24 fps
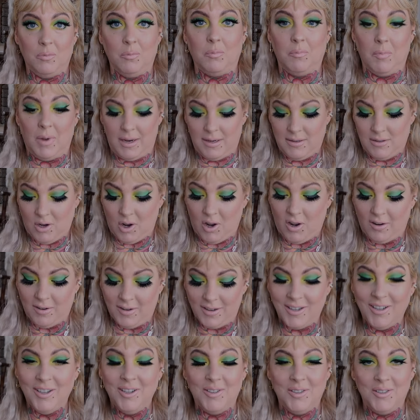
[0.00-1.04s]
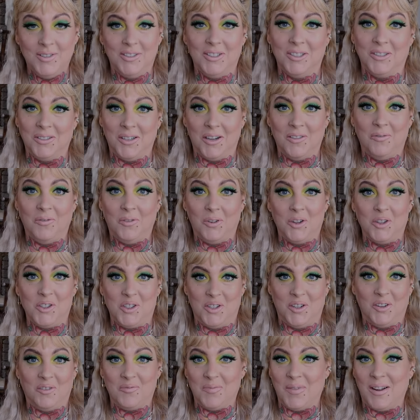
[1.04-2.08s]
my dog do a
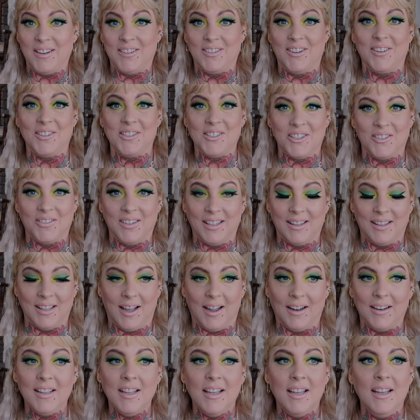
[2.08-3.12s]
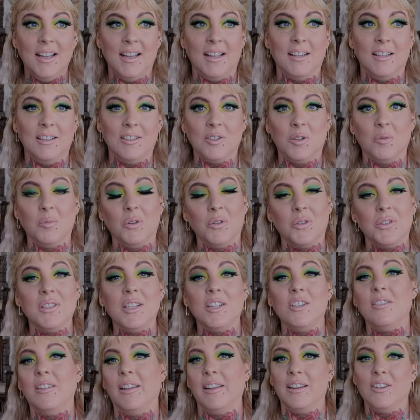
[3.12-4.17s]
version of my dog doing that and he's
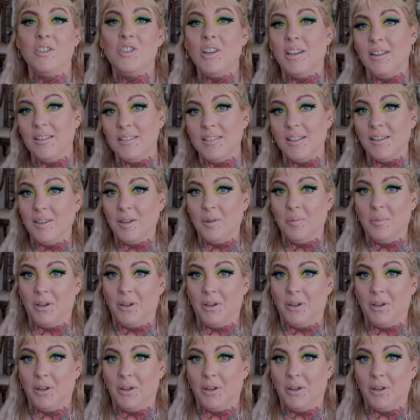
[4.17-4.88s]
almost like chasing a